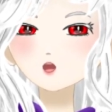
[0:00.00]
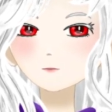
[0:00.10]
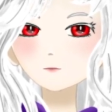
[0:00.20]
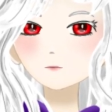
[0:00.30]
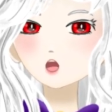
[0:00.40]

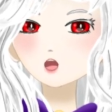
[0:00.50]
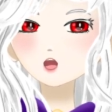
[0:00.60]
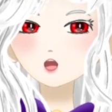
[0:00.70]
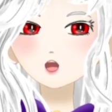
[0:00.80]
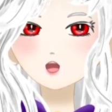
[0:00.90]

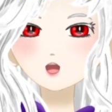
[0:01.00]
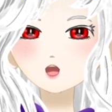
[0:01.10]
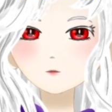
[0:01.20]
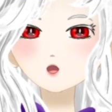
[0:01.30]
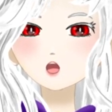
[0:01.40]

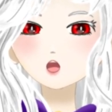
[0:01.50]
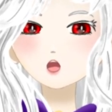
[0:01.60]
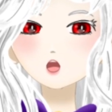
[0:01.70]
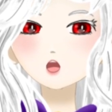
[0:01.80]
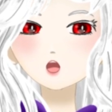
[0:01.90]
But
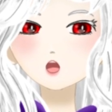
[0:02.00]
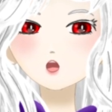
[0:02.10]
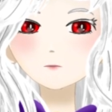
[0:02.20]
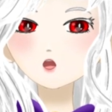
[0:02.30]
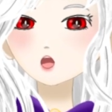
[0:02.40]
I'm
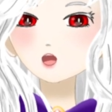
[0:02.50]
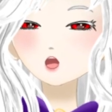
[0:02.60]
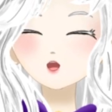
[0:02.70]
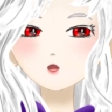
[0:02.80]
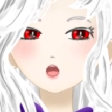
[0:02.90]
playing
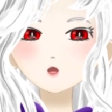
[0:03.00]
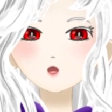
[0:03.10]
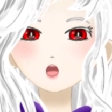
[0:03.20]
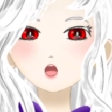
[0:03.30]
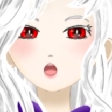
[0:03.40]
through
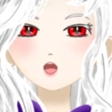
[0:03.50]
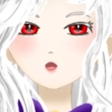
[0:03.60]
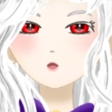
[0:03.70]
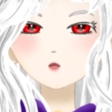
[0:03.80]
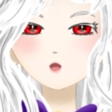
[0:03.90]
Resident
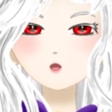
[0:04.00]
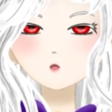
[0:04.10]
Evil,